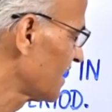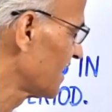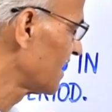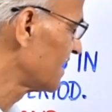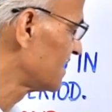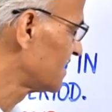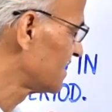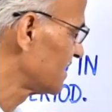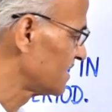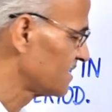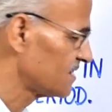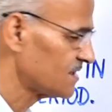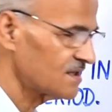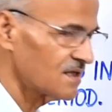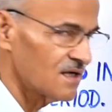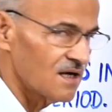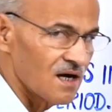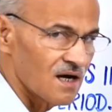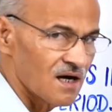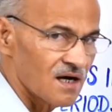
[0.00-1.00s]
gases
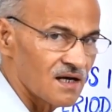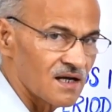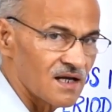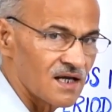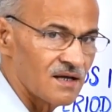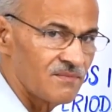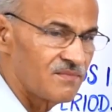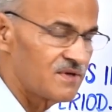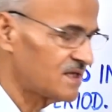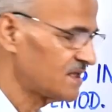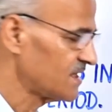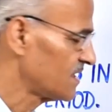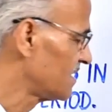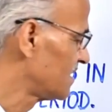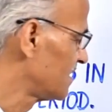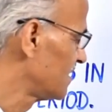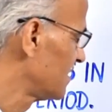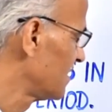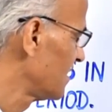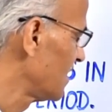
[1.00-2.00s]
are emitted
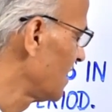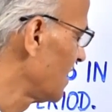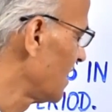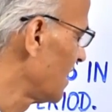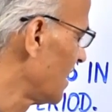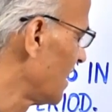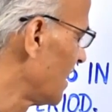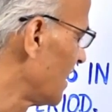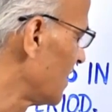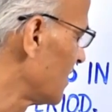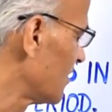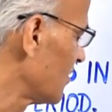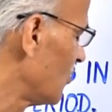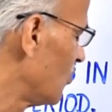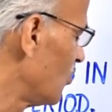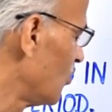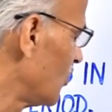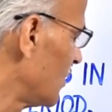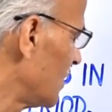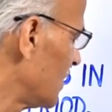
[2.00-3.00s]
and
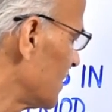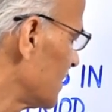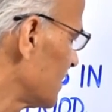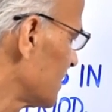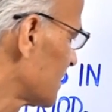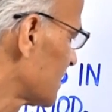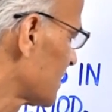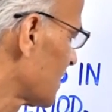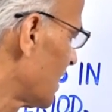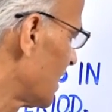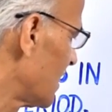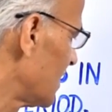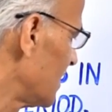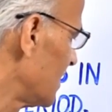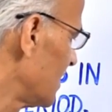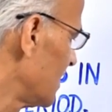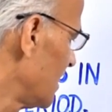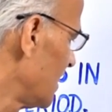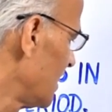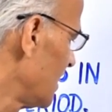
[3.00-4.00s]
go in sky.
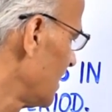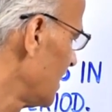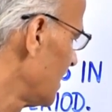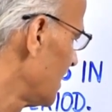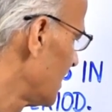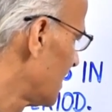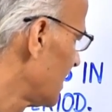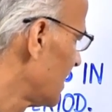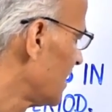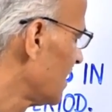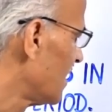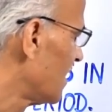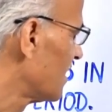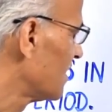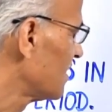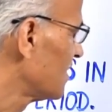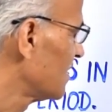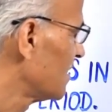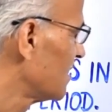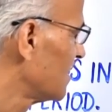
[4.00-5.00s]
Radon
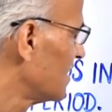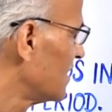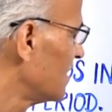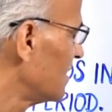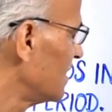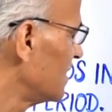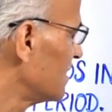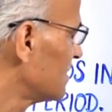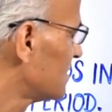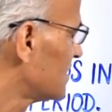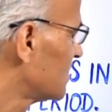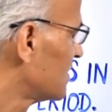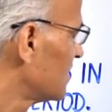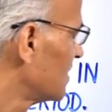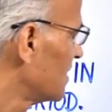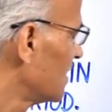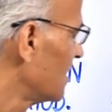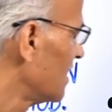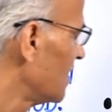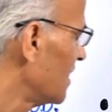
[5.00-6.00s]
is
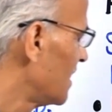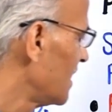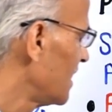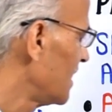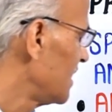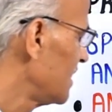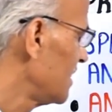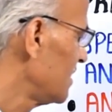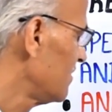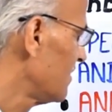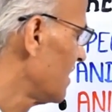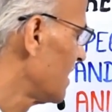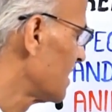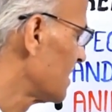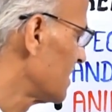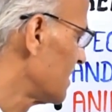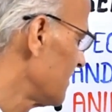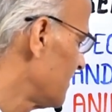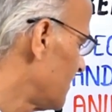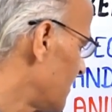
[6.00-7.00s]

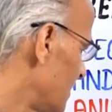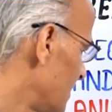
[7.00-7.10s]
radioactive